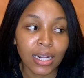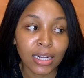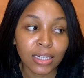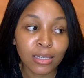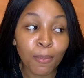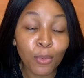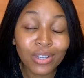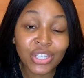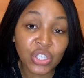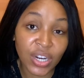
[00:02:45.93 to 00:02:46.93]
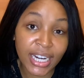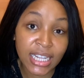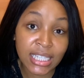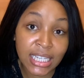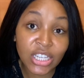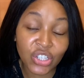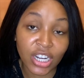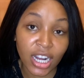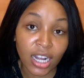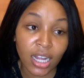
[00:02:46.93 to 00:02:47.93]
the most dreaded
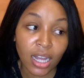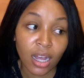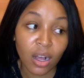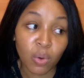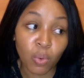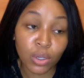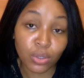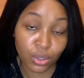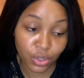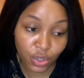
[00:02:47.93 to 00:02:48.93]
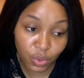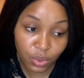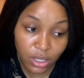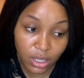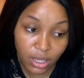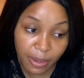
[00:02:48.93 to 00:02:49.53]
teacher was on duty,